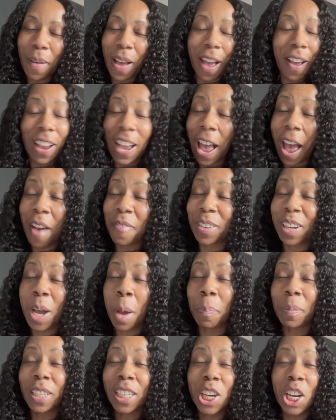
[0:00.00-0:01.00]
I have a
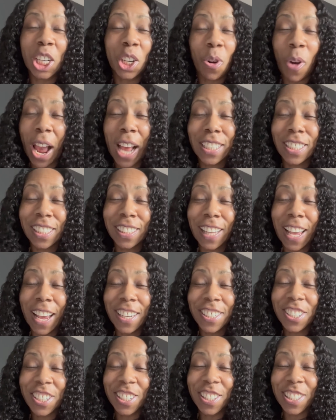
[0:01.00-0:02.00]
couple of
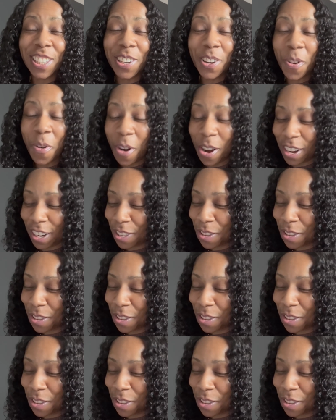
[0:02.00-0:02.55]
congratulations in order.